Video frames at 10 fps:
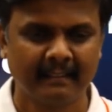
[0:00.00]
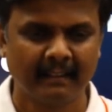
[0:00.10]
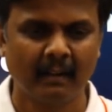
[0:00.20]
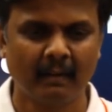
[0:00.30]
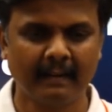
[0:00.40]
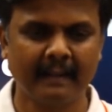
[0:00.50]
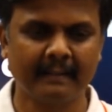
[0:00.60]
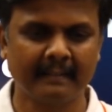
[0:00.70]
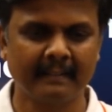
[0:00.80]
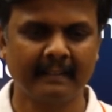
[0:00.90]
All
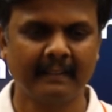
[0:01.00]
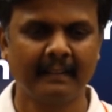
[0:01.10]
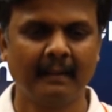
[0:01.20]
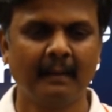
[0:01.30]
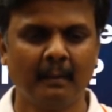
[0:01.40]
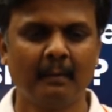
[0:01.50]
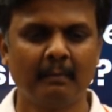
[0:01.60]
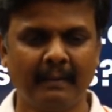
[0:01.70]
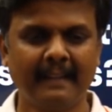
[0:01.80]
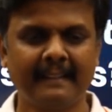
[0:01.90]
right.
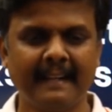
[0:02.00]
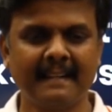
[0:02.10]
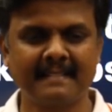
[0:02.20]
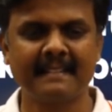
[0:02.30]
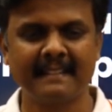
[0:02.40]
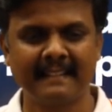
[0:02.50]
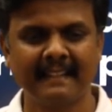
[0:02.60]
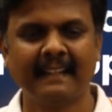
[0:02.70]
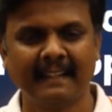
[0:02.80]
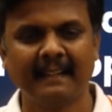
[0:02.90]
Fine, guys.
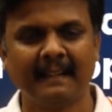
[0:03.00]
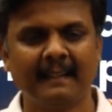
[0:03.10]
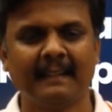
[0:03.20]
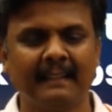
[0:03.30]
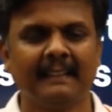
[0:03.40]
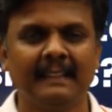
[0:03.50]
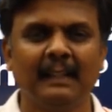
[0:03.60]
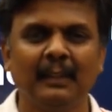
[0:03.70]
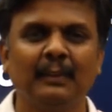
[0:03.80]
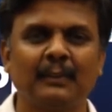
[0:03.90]

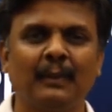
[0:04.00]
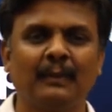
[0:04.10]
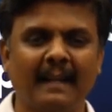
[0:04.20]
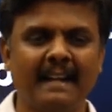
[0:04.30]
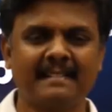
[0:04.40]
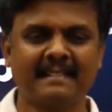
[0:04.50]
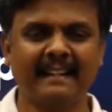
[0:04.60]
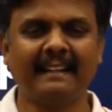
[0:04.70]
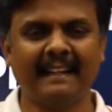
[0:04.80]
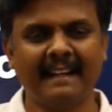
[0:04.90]
So guys,
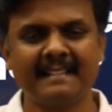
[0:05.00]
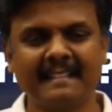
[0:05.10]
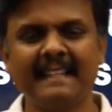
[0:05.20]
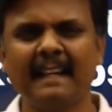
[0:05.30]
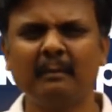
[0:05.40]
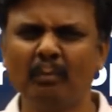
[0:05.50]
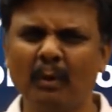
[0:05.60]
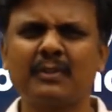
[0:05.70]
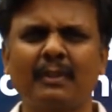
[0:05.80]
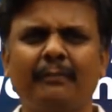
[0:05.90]
uh, I see that
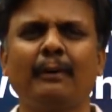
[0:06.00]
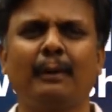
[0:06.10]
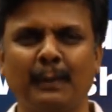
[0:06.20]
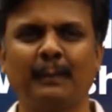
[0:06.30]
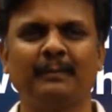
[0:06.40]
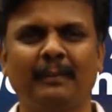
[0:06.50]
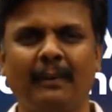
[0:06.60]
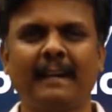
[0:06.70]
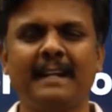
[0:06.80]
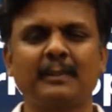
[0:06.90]
most of you are new. All
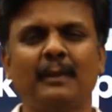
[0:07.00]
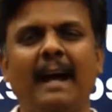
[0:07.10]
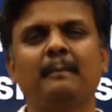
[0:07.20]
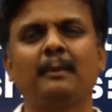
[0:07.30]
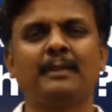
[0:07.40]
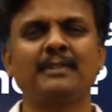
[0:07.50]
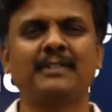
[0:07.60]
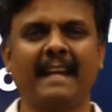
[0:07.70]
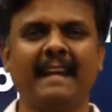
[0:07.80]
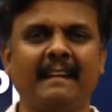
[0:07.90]
right. So I'm going to
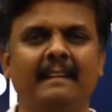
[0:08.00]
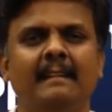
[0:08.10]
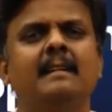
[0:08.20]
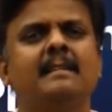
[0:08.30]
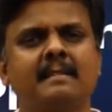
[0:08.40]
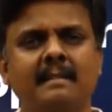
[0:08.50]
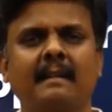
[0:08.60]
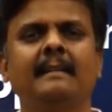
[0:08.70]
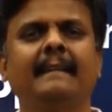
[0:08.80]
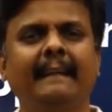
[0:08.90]
share
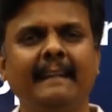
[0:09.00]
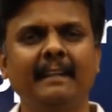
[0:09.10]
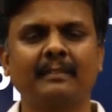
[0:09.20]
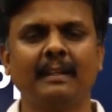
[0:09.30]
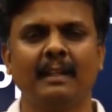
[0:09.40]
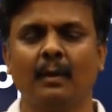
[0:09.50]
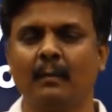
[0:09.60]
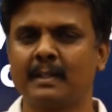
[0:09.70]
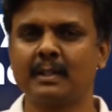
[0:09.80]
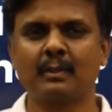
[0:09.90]
certain techniques
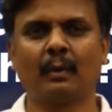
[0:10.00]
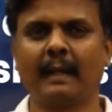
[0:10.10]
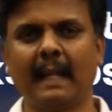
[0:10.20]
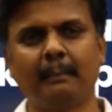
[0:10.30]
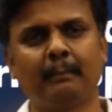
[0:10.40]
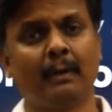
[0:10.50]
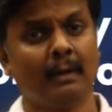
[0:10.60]
which is going to help